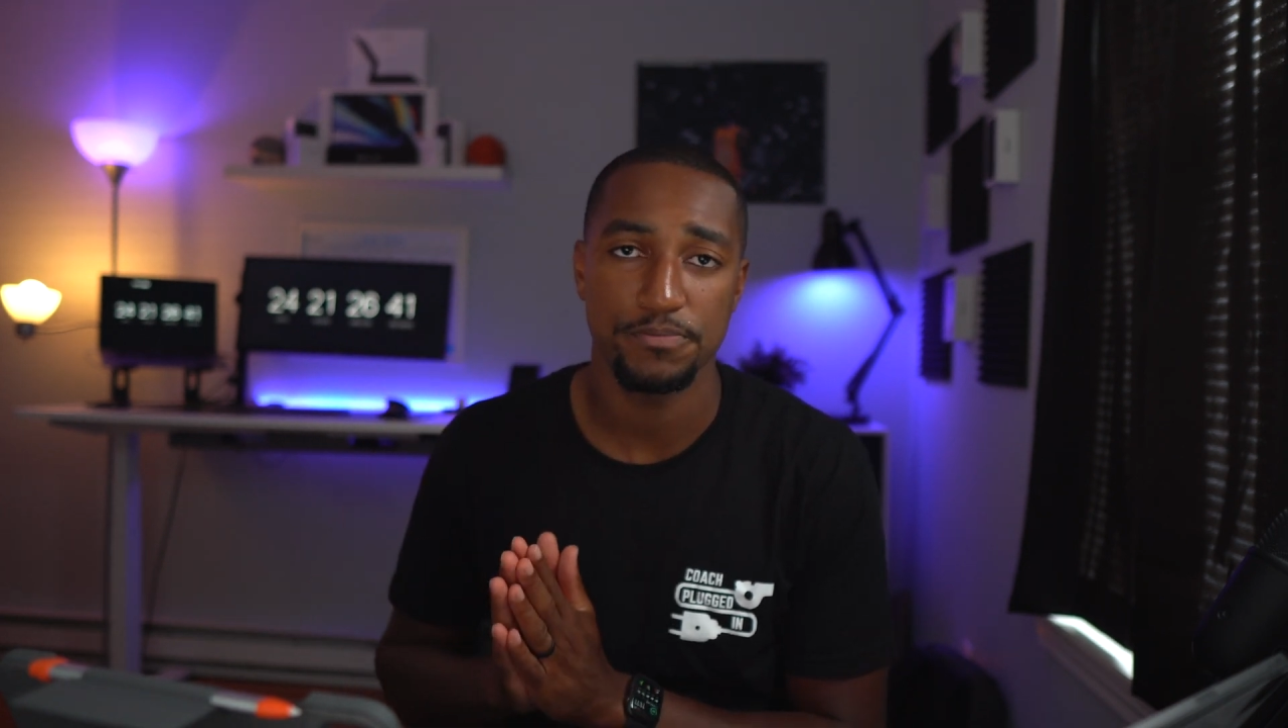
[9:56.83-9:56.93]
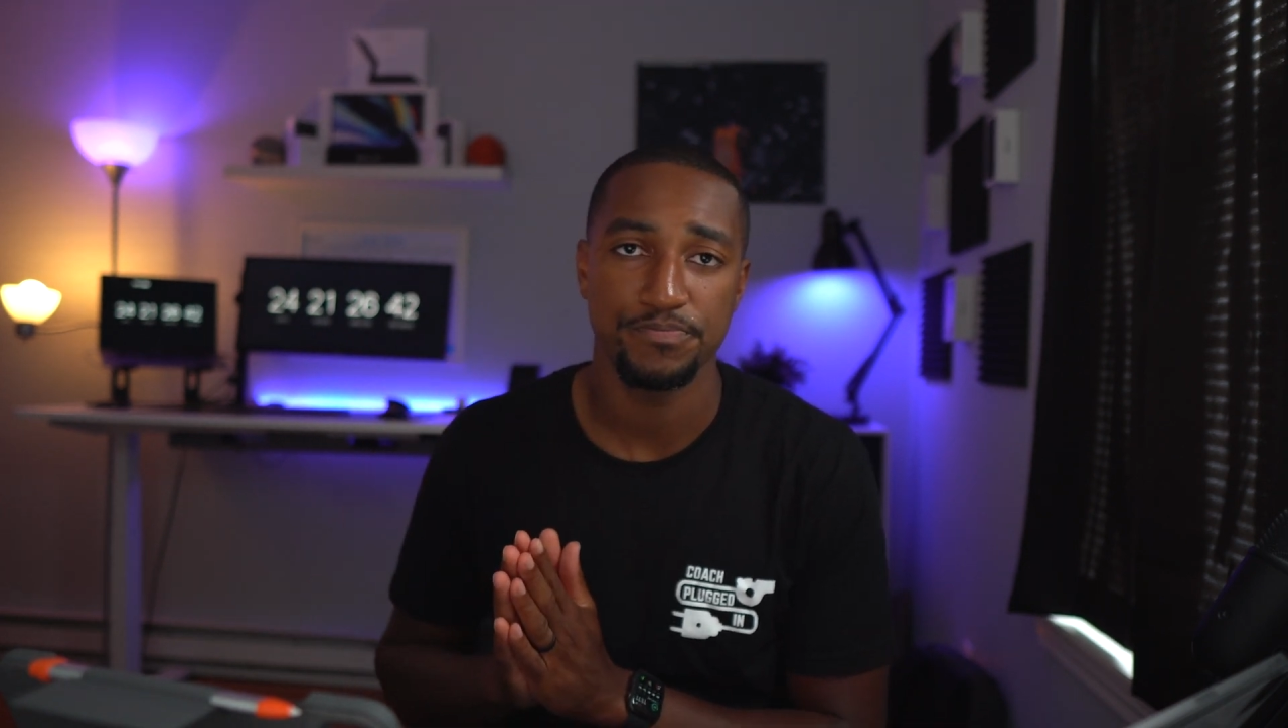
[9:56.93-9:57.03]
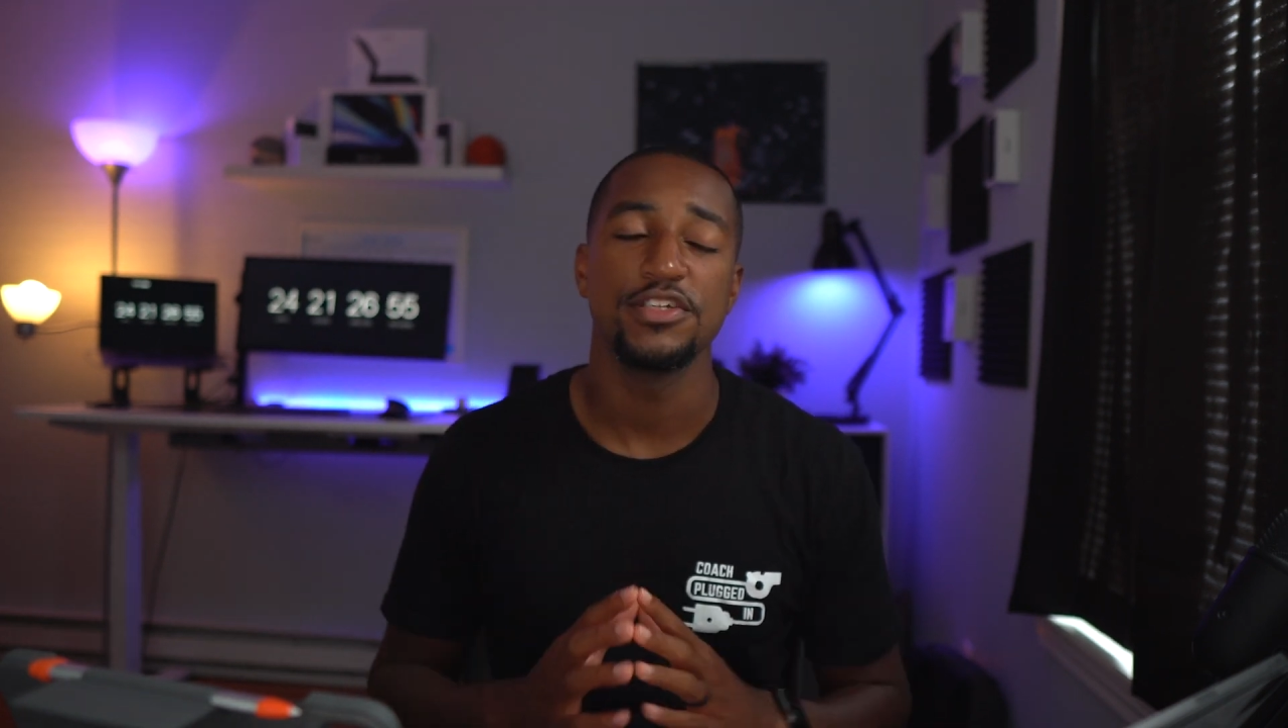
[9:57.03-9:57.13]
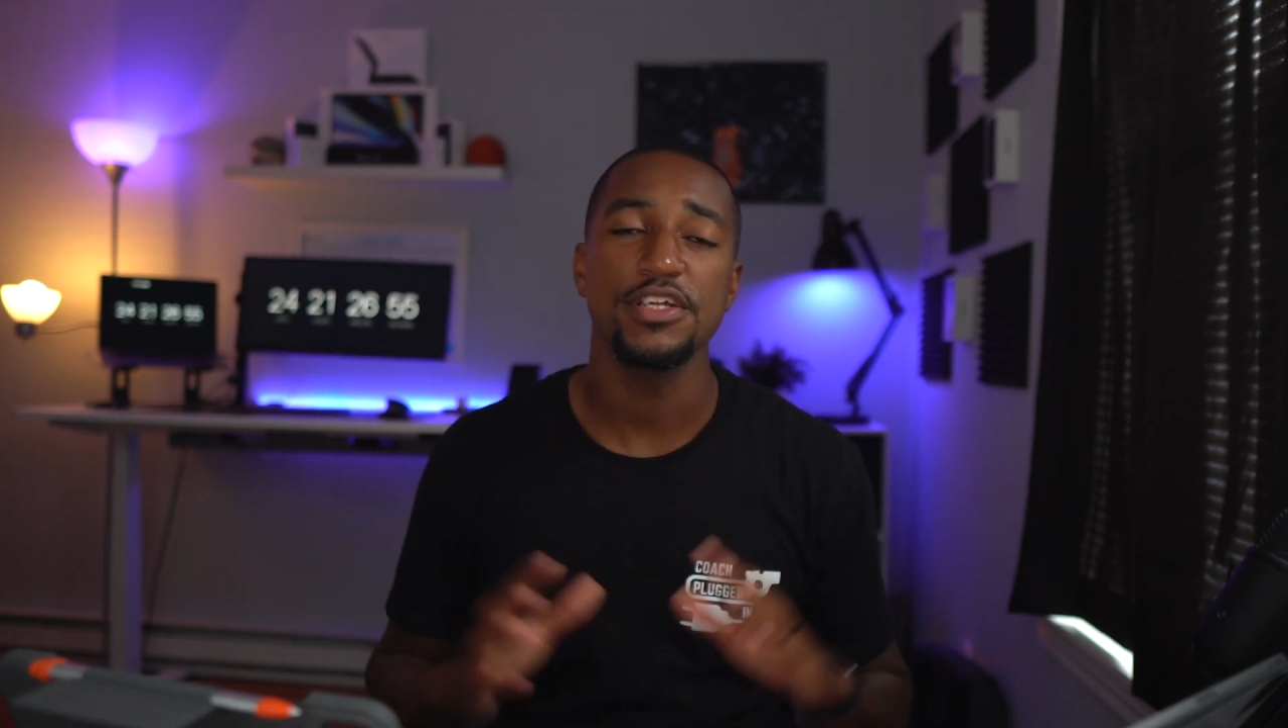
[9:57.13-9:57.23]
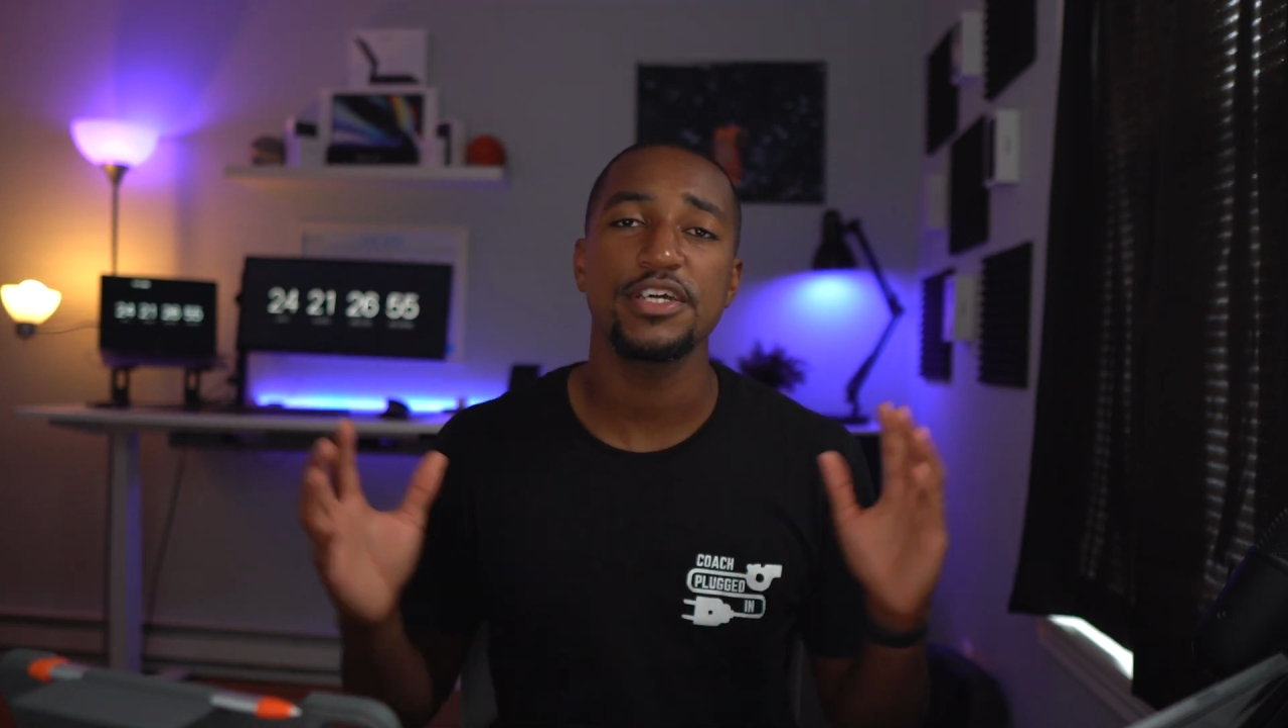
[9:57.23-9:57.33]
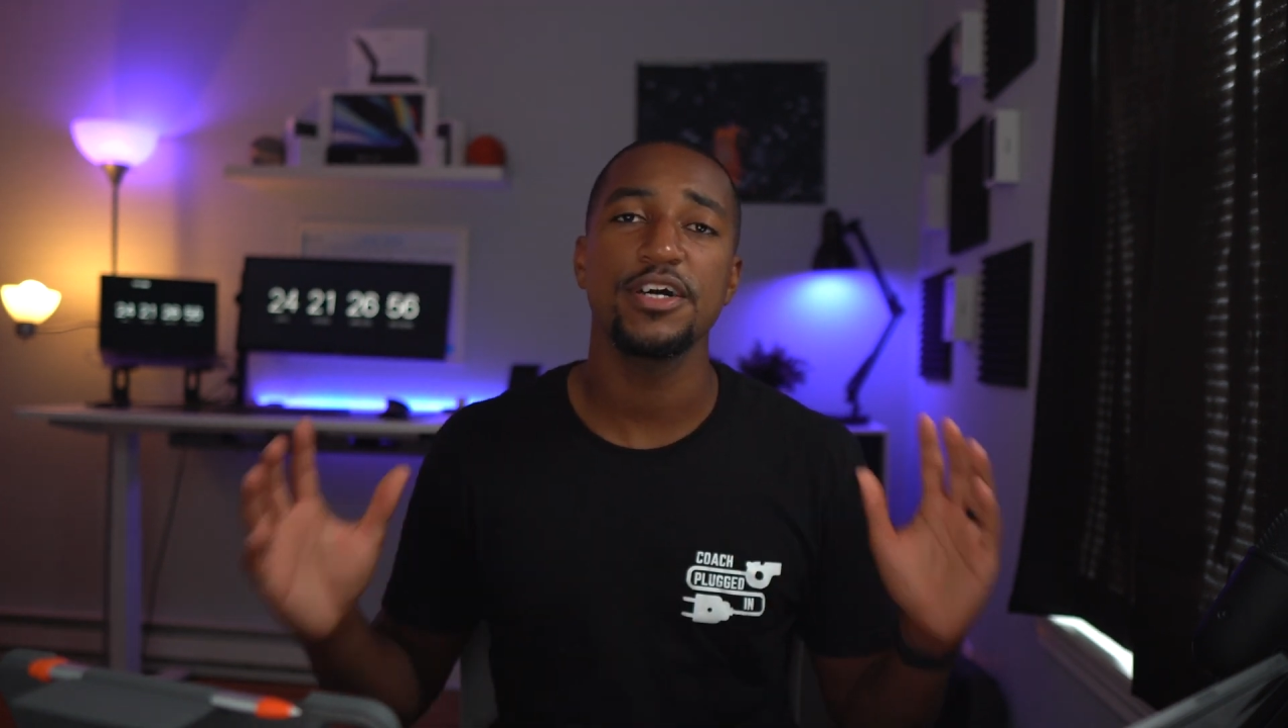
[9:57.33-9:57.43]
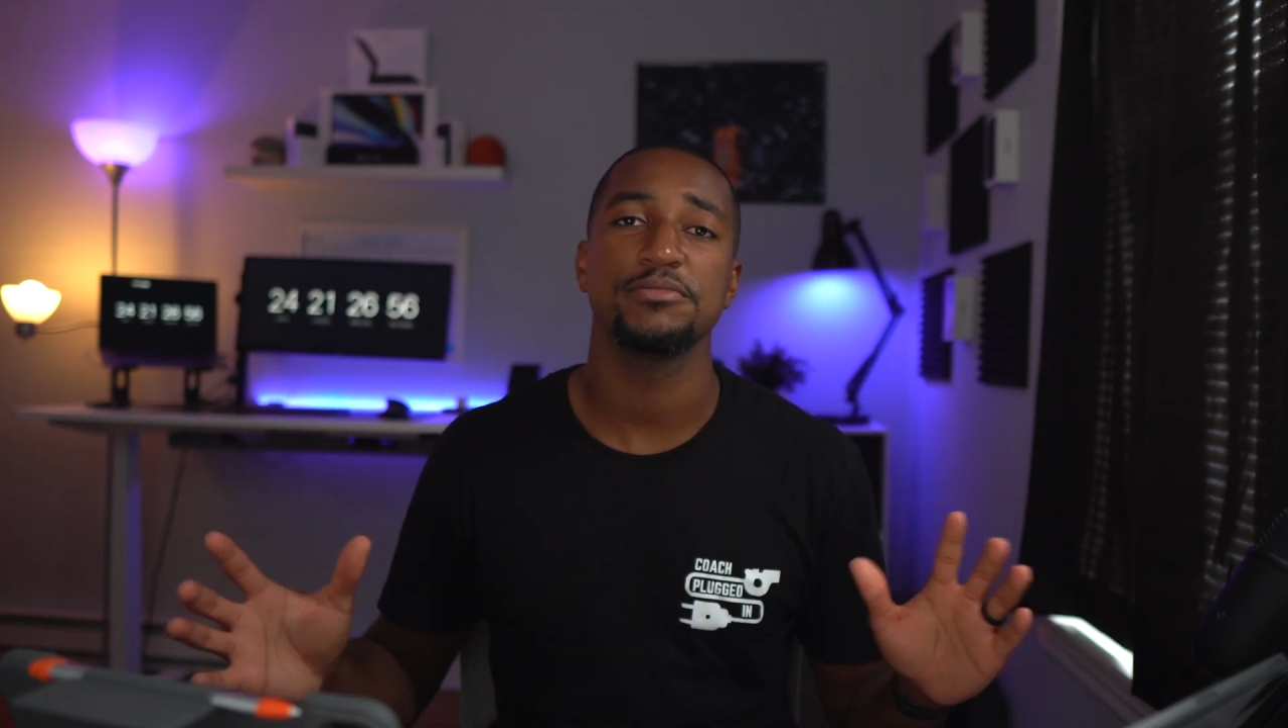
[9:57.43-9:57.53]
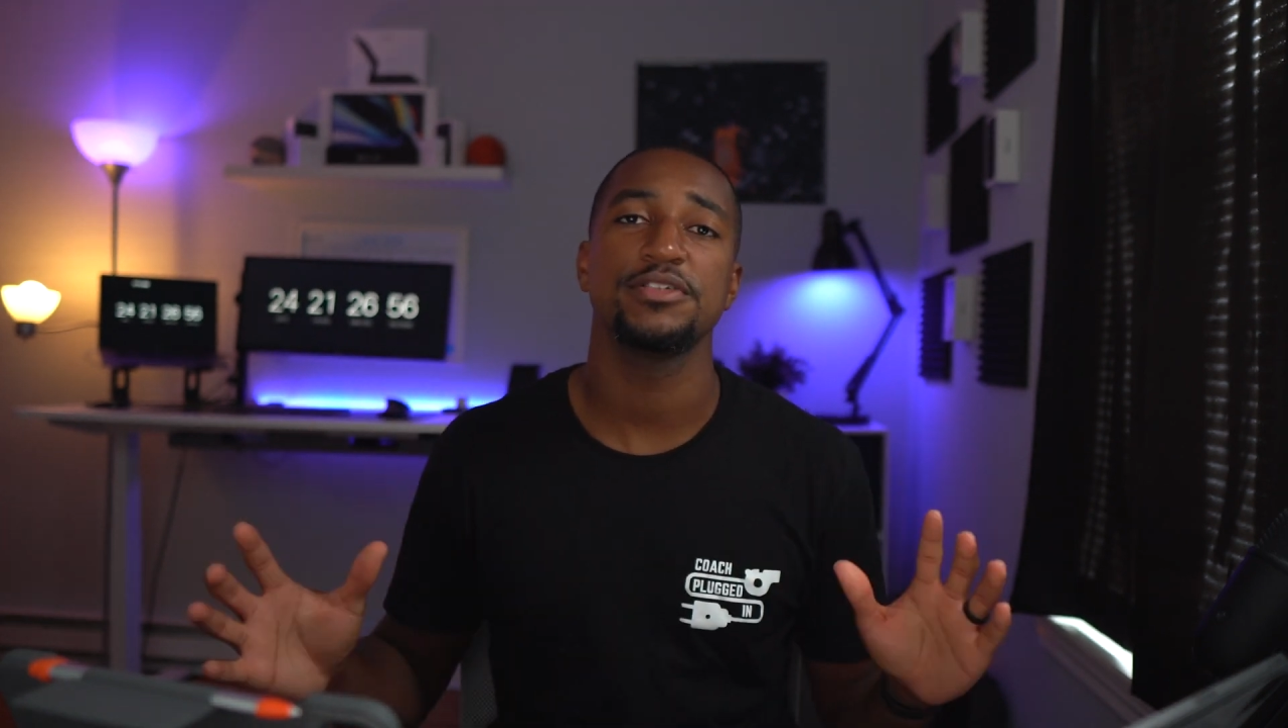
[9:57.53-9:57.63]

So then it comes